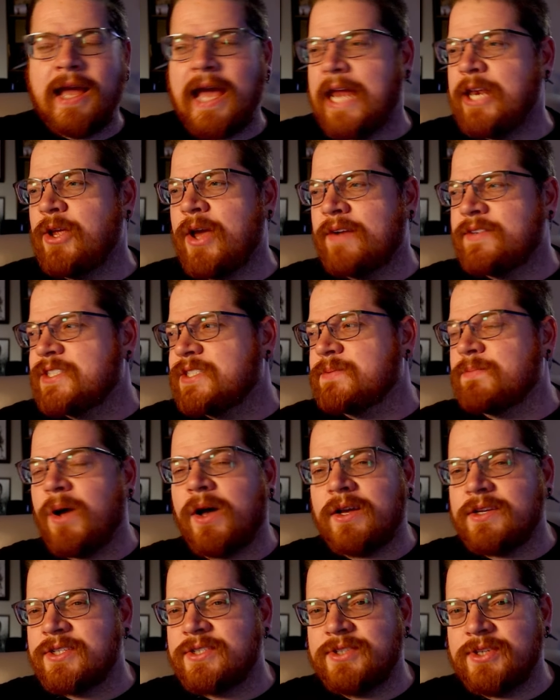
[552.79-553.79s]
and you have
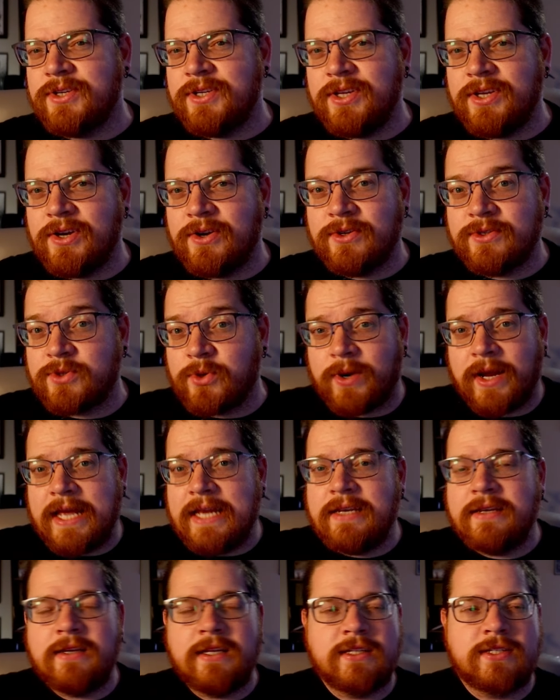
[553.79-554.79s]
small studios or
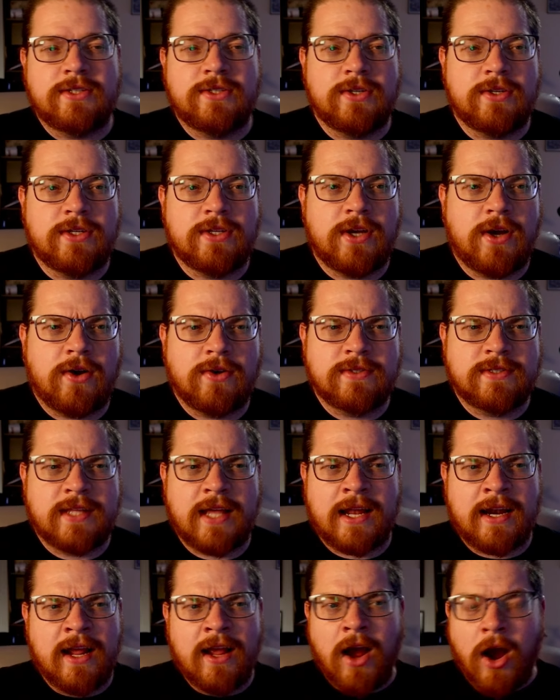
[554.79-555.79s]
indie studios
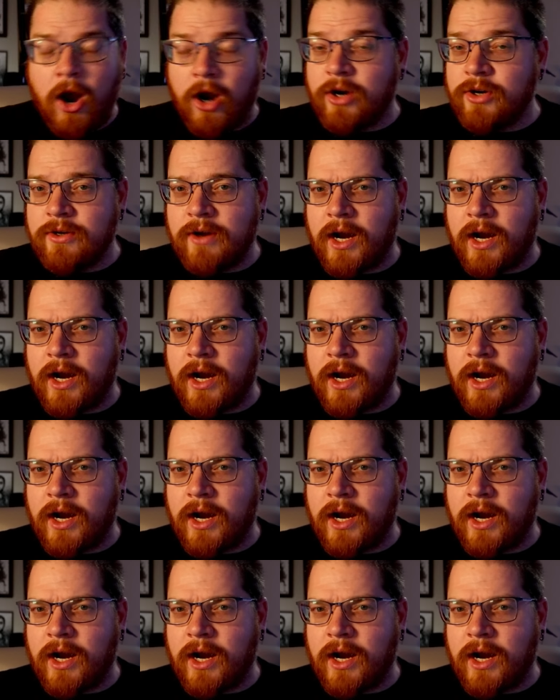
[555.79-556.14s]
that are,